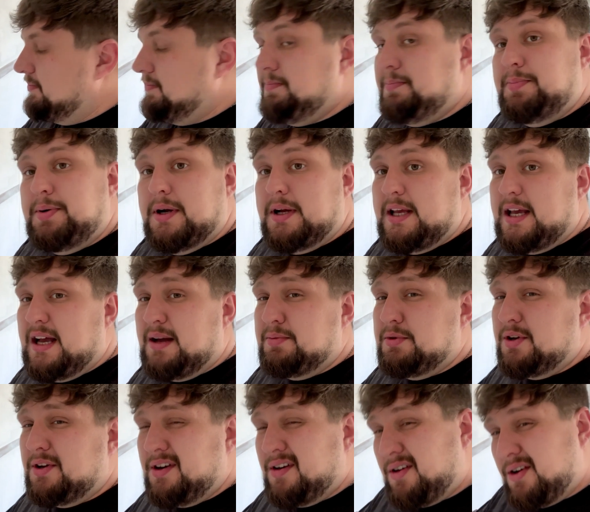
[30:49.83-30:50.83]
But yeah, I'm
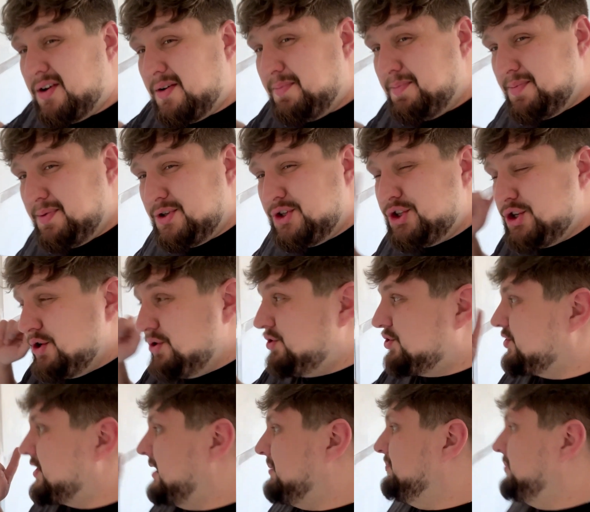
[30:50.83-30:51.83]
doing it on a
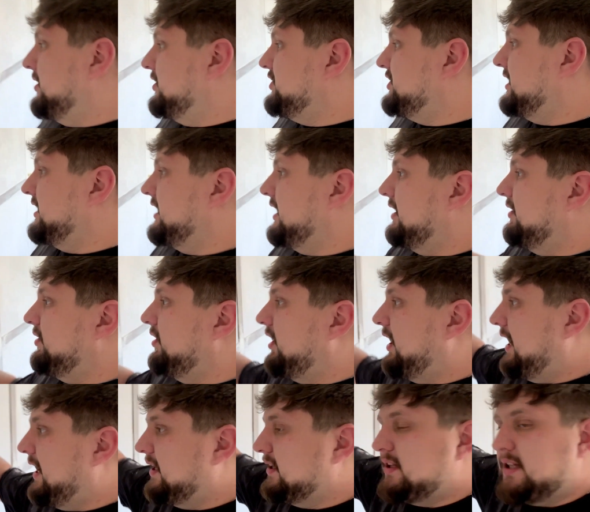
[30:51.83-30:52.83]
shoestring budget. Now I
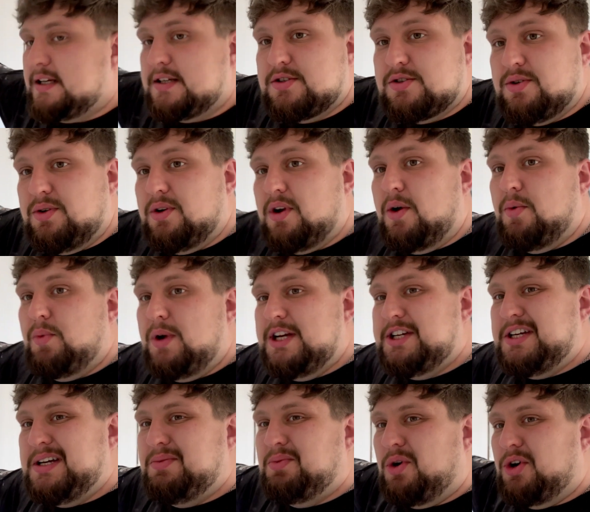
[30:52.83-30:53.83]
had this sort of like
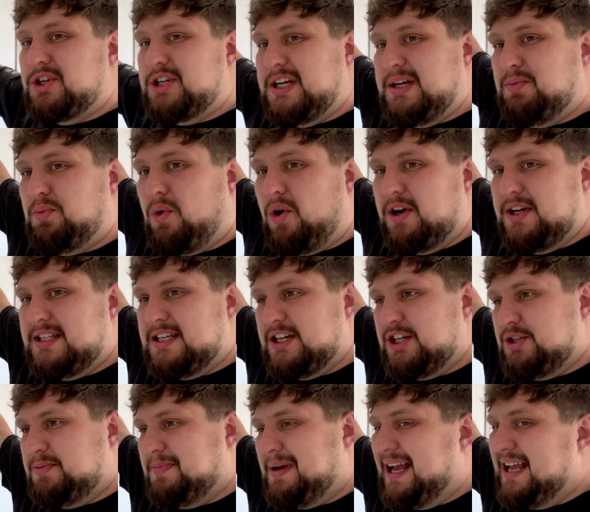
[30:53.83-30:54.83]
wishy-washy
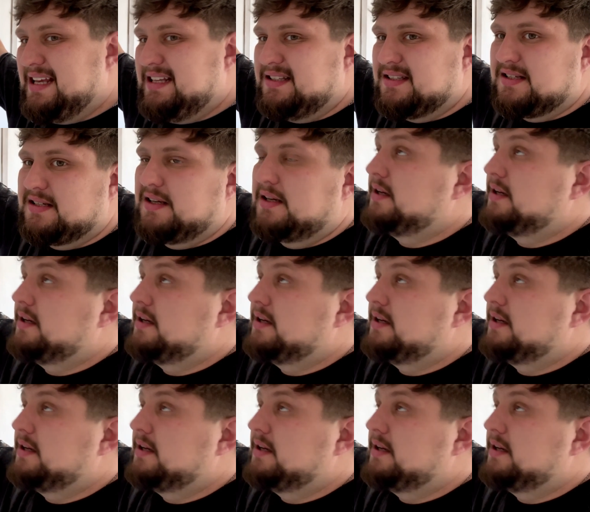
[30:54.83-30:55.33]
whitish paint